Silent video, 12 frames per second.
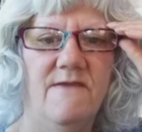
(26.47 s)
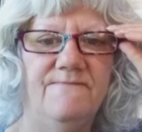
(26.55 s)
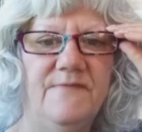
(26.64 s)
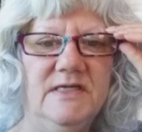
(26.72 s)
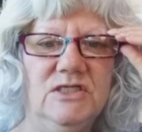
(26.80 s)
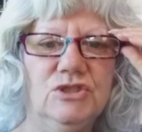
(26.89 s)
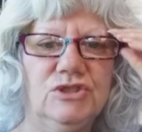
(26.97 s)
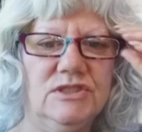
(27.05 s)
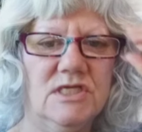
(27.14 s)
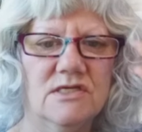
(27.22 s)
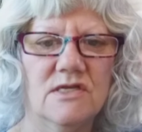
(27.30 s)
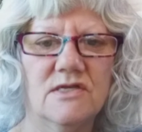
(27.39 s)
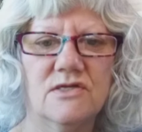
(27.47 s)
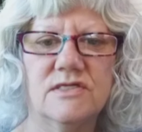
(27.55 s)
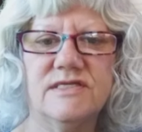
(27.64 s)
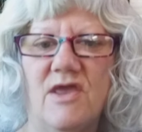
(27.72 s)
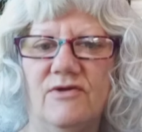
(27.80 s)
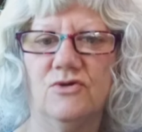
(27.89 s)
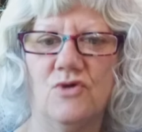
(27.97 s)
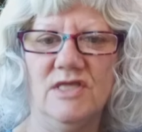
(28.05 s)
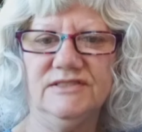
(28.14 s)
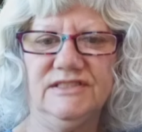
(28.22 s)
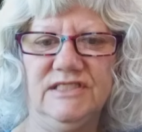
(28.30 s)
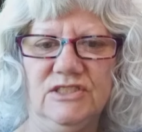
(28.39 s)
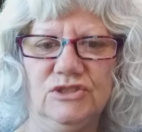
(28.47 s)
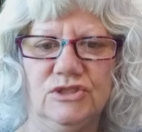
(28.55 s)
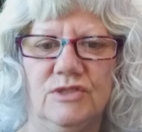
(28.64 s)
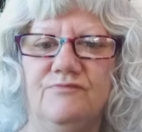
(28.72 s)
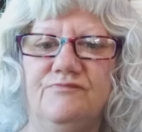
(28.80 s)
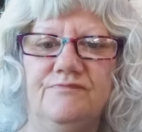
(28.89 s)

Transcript: finished kind of cross stitch